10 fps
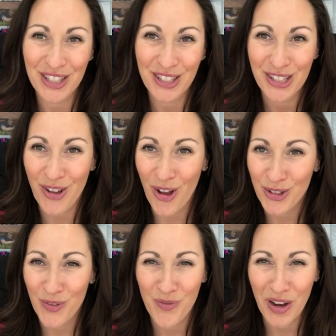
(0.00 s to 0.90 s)
It's
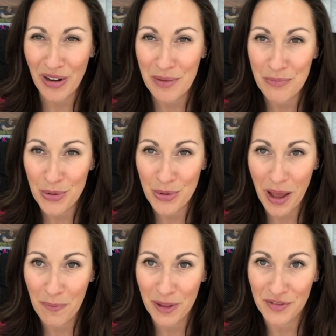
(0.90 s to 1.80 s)
also very mood
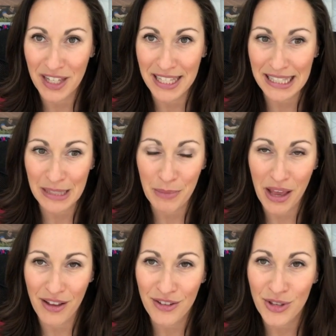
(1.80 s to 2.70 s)
uplifting
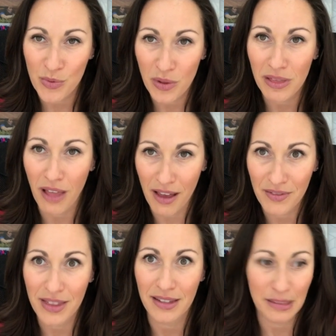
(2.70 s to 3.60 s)
smell. You will love
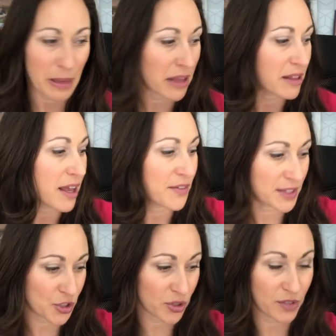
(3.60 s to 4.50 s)
the smell of
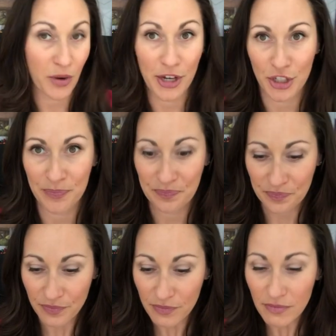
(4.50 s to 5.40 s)
Citrus Fresh.
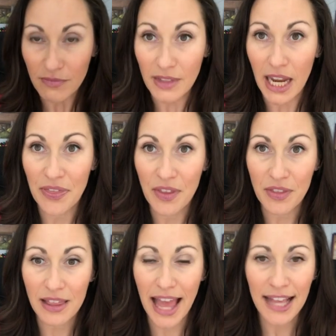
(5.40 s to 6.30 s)
And then
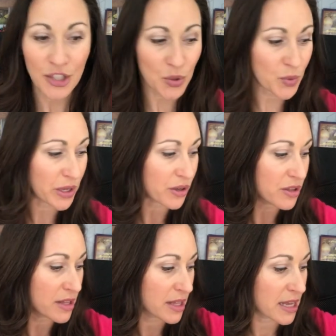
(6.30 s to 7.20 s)
the last
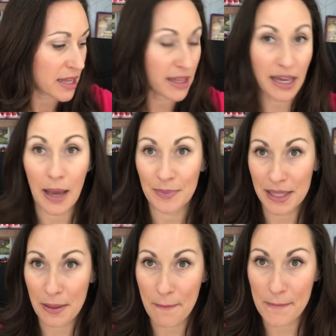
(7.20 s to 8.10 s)
oil that comes
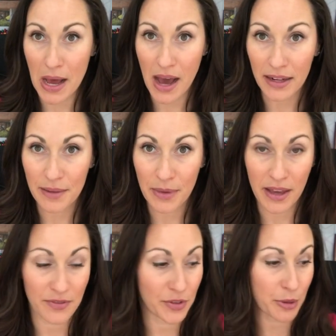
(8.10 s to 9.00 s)
in the bottom
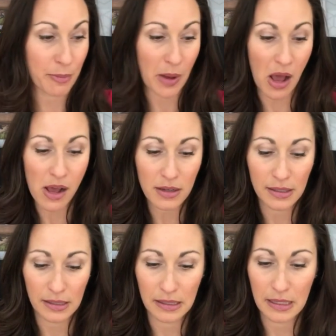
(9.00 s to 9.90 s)
of your
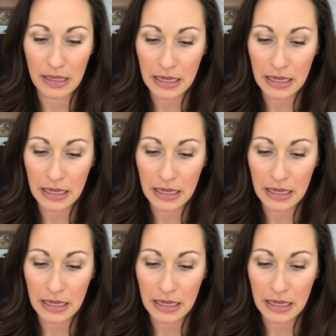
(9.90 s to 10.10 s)
box